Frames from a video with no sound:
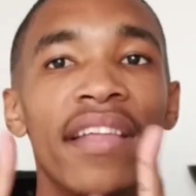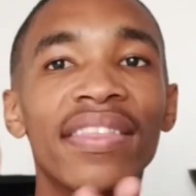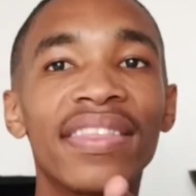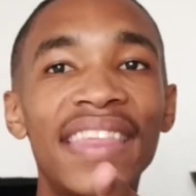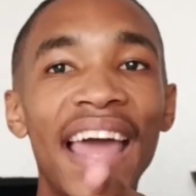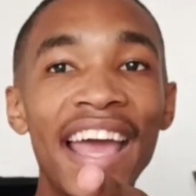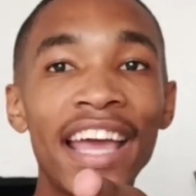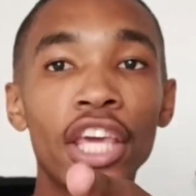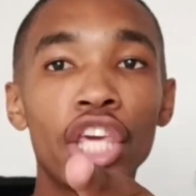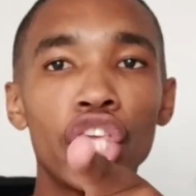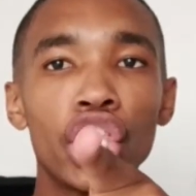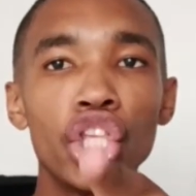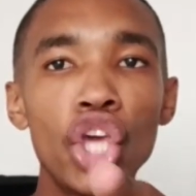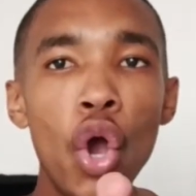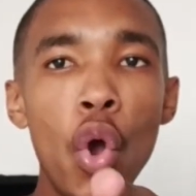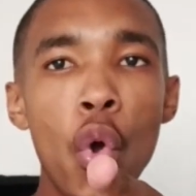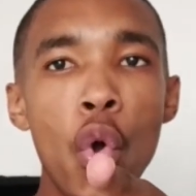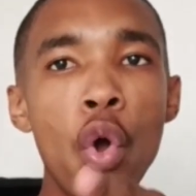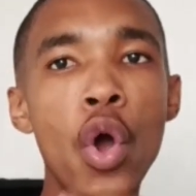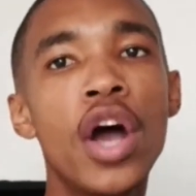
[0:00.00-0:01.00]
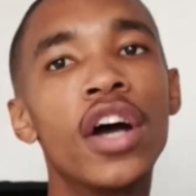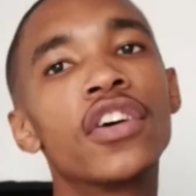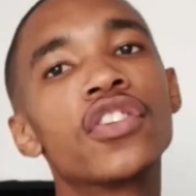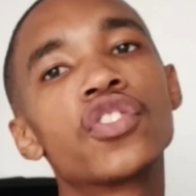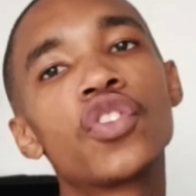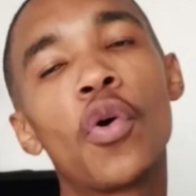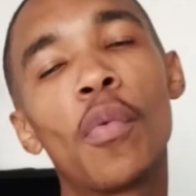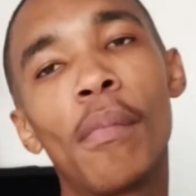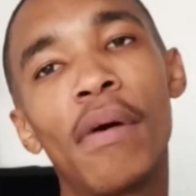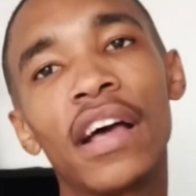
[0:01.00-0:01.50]
Thank you
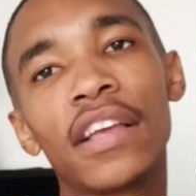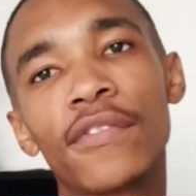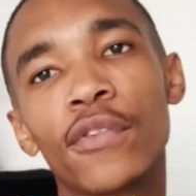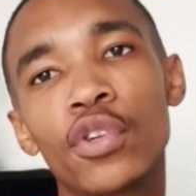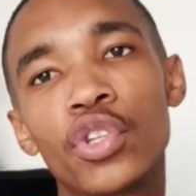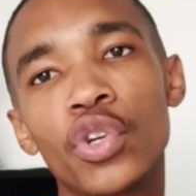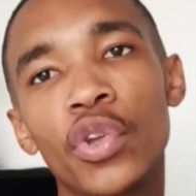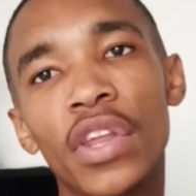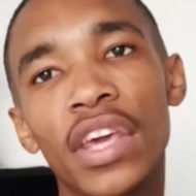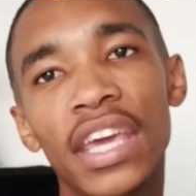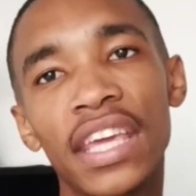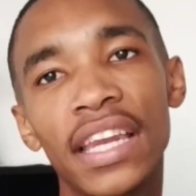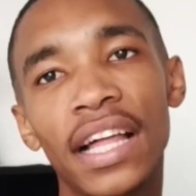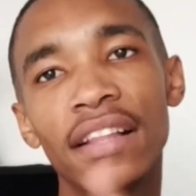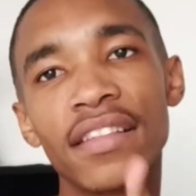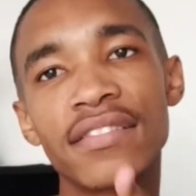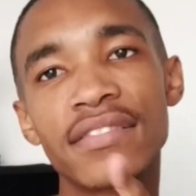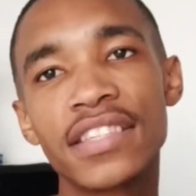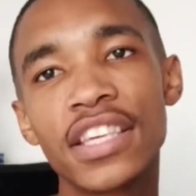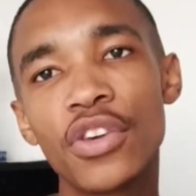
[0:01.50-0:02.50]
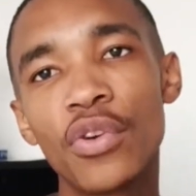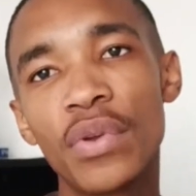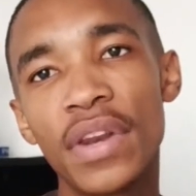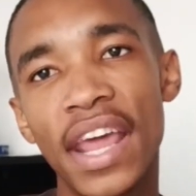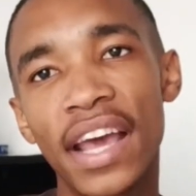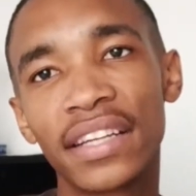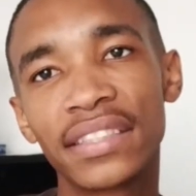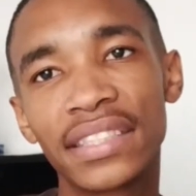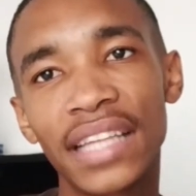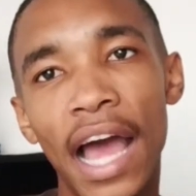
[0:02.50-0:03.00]
so much for tuning in. I'll see you
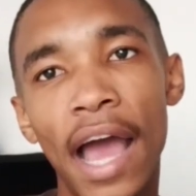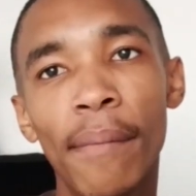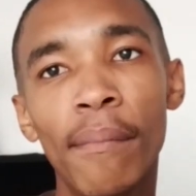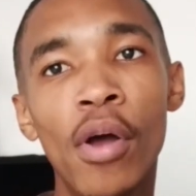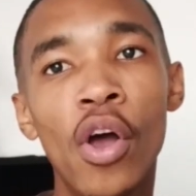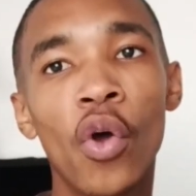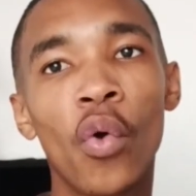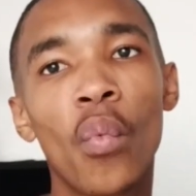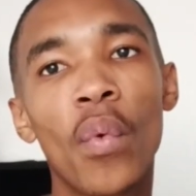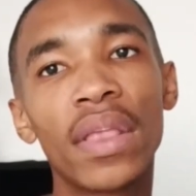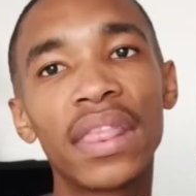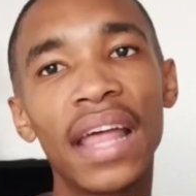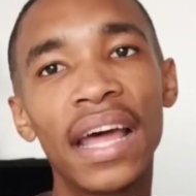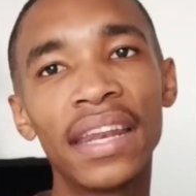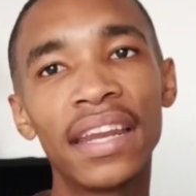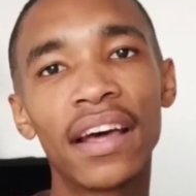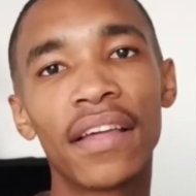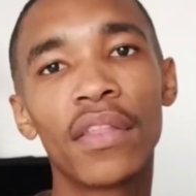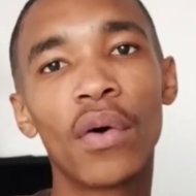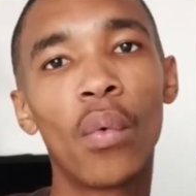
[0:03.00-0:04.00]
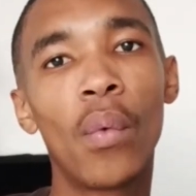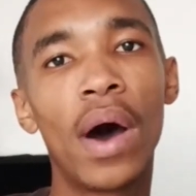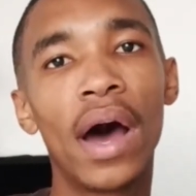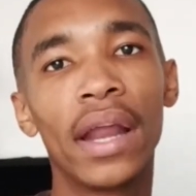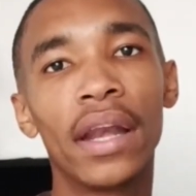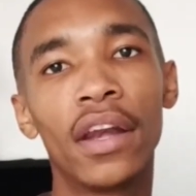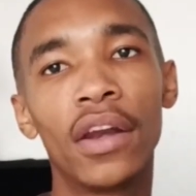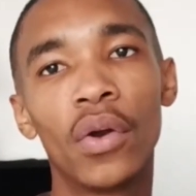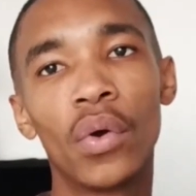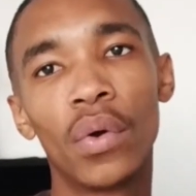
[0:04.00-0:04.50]
next time with another
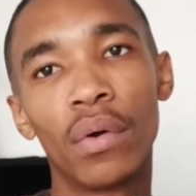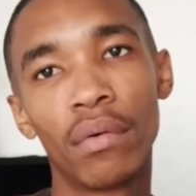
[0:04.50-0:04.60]
one.